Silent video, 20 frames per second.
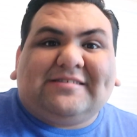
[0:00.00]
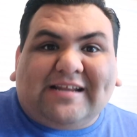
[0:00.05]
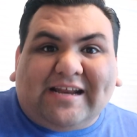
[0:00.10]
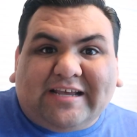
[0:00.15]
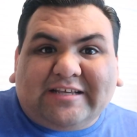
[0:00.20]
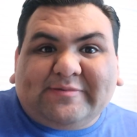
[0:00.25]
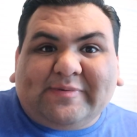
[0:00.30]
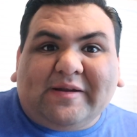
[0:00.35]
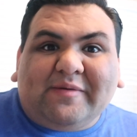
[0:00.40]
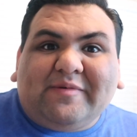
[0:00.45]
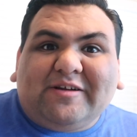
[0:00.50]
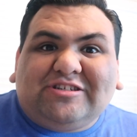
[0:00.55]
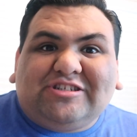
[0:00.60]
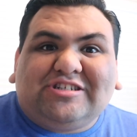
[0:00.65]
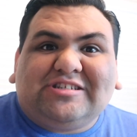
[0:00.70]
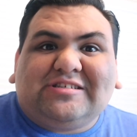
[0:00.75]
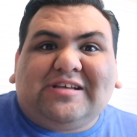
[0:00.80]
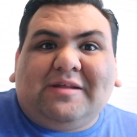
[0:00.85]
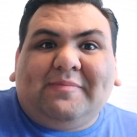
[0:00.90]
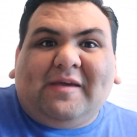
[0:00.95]
Today is pretty much
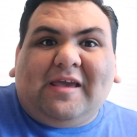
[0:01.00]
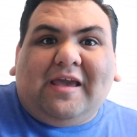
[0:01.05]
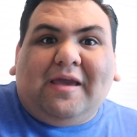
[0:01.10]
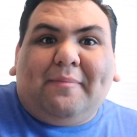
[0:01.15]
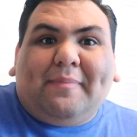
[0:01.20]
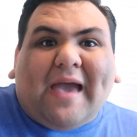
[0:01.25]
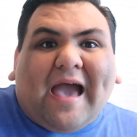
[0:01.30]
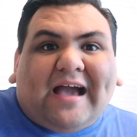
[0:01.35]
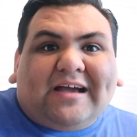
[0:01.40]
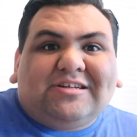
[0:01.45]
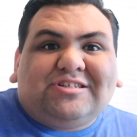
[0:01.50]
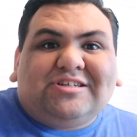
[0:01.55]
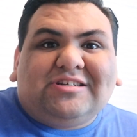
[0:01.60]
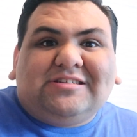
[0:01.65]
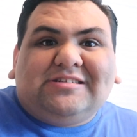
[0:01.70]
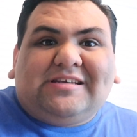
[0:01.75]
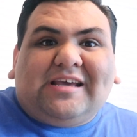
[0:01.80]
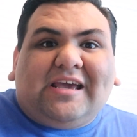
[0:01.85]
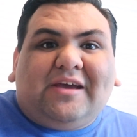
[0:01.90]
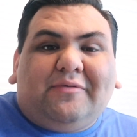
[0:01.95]
just gonna be a
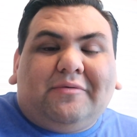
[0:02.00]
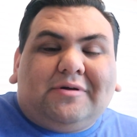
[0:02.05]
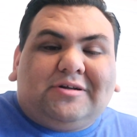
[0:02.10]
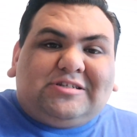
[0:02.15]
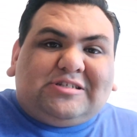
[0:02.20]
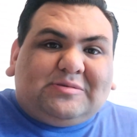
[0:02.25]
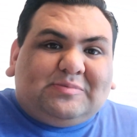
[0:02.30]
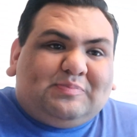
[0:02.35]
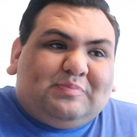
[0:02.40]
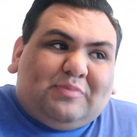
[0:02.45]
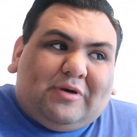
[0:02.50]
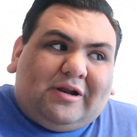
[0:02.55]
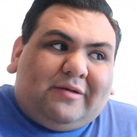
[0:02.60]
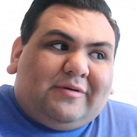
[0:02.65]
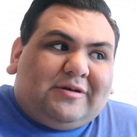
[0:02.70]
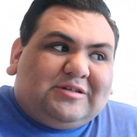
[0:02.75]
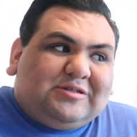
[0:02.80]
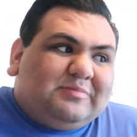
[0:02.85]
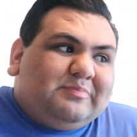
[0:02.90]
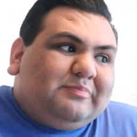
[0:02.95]
packaging day. We're just pretty
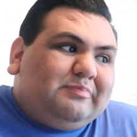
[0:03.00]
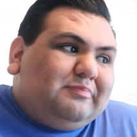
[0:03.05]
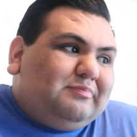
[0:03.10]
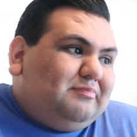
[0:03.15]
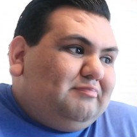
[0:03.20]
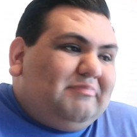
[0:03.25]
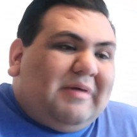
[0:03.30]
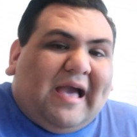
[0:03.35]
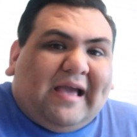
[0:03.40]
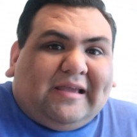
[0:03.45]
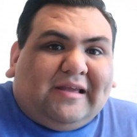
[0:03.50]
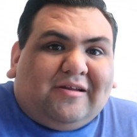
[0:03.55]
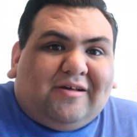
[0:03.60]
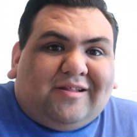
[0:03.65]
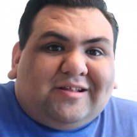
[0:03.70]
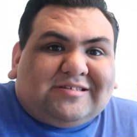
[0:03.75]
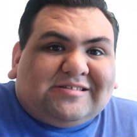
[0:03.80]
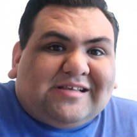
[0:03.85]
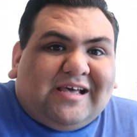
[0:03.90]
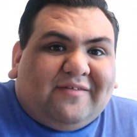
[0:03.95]
much packing
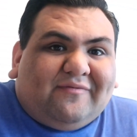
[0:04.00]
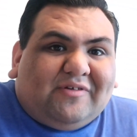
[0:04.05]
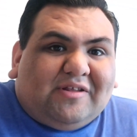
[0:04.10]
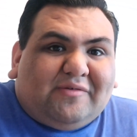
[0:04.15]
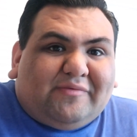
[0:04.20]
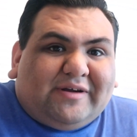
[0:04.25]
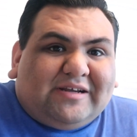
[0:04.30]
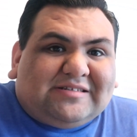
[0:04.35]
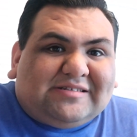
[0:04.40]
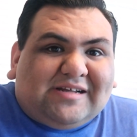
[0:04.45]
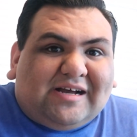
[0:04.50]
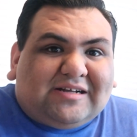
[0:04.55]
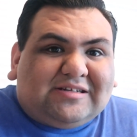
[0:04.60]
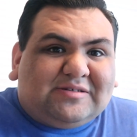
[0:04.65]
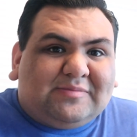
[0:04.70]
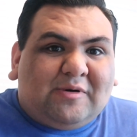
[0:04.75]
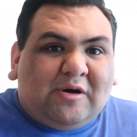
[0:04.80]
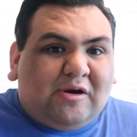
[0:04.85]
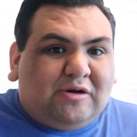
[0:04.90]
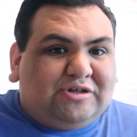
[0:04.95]
all this slime for the restock
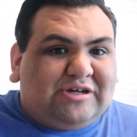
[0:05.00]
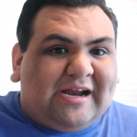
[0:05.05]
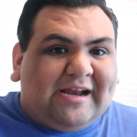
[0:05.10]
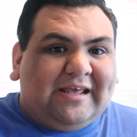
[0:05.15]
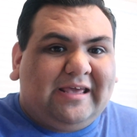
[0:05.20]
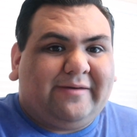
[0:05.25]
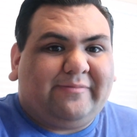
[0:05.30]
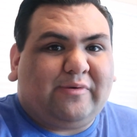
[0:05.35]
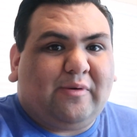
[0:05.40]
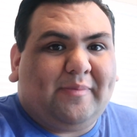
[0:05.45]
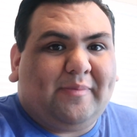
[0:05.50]
tomorrow, trying to get